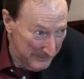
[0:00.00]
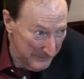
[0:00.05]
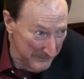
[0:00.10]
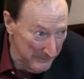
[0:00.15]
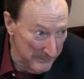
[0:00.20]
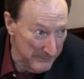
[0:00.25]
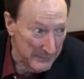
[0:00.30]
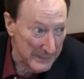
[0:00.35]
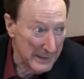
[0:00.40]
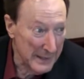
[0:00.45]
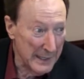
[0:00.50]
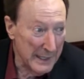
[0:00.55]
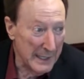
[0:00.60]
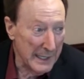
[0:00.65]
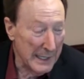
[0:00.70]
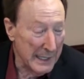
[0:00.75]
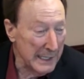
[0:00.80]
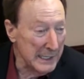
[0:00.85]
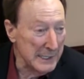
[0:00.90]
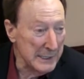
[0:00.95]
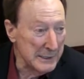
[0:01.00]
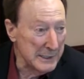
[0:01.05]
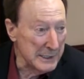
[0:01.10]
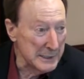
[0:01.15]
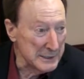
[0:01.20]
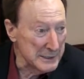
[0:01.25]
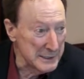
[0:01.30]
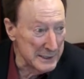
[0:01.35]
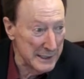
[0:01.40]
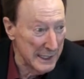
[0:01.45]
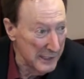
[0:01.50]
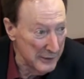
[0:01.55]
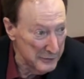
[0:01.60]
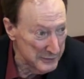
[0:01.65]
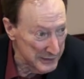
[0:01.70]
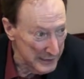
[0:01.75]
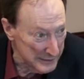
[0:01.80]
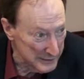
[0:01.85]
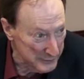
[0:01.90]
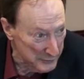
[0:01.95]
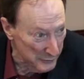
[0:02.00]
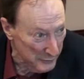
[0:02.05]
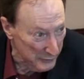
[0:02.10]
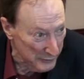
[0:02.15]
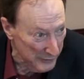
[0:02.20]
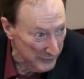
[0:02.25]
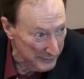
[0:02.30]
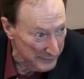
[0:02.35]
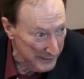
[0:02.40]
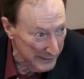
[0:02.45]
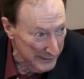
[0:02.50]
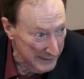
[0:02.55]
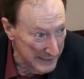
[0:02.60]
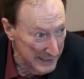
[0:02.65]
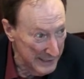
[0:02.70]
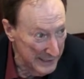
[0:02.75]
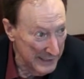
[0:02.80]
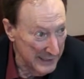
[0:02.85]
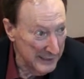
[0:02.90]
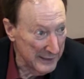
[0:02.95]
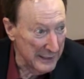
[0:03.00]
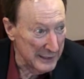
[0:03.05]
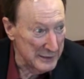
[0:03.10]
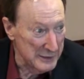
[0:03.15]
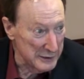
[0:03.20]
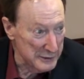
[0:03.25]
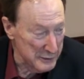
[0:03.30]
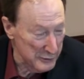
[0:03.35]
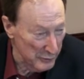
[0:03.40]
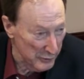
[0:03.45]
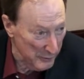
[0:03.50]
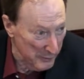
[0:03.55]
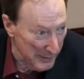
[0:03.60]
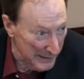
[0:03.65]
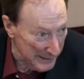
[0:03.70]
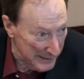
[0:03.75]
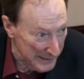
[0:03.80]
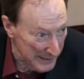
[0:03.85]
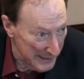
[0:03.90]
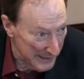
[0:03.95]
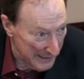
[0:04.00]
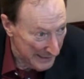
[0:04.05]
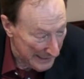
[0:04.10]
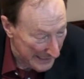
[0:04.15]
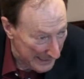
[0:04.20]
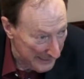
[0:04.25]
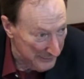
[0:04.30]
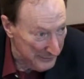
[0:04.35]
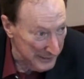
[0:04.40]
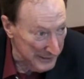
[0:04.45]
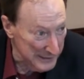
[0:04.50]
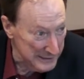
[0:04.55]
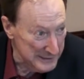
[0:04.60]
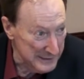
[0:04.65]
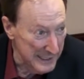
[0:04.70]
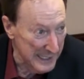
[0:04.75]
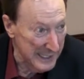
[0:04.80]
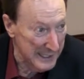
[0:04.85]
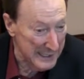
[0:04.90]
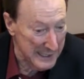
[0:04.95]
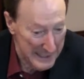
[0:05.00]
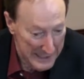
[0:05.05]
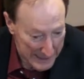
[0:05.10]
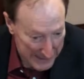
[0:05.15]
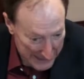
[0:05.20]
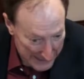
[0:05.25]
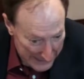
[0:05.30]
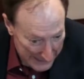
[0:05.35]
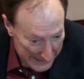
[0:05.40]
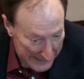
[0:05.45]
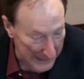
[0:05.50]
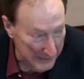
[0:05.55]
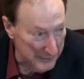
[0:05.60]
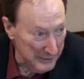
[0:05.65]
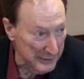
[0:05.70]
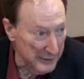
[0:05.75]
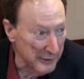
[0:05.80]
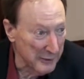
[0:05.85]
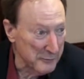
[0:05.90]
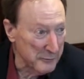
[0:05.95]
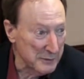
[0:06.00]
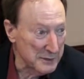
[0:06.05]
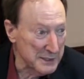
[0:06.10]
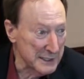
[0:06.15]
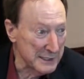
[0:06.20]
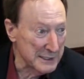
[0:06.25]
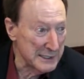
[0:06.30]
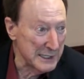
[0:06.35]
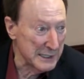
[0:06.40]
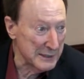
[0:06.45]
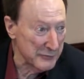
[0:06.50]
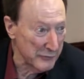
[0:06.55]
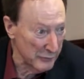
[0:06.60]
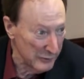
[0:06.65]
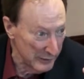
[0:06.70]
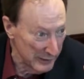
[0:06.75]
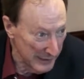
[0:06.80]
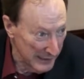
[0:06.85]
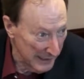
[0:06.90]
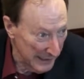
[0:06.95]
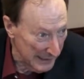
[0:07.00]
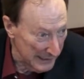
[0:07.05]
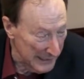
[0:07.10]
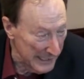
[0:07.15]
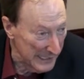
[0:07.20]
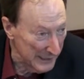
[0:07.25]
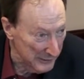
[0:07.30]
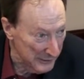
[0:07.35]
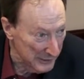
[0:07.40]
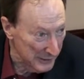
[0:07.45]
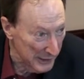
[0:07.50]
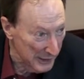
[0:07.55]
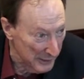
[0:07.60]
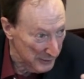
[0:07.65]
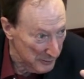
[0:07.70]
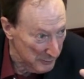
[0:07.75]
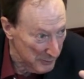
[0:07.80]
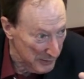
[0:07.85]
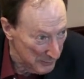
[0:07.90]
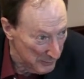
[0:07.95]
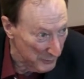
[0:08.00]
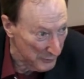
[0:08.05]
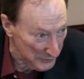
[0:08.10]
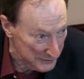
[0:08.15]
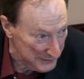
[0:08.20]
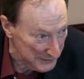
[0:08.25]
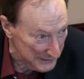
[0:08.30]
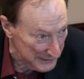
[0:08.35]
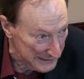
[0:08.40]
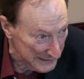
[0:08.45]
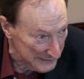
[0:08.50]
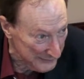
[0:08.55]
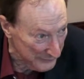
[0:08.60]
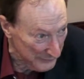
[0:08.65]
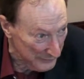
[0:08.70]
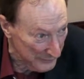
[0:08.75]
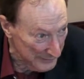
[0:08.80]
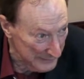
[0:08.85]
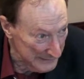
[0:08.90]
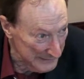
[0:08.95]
Here, there's no such talk like that. They just talk about how to get started, how they got successful, and how they're going to be more successful.